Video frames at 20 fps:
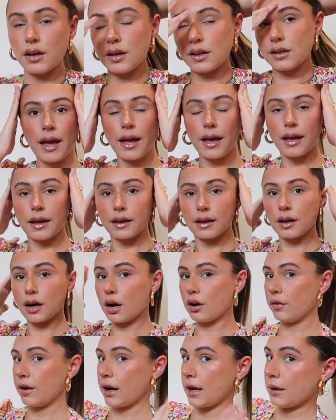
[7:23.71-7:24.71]
Hey,
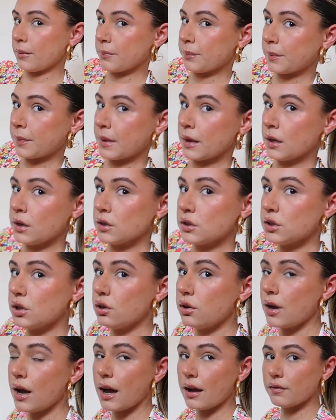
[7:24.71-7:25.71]
all right, so
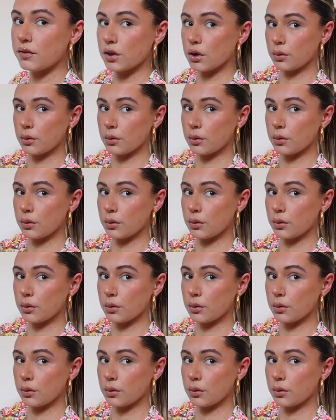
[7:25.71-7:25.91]
you have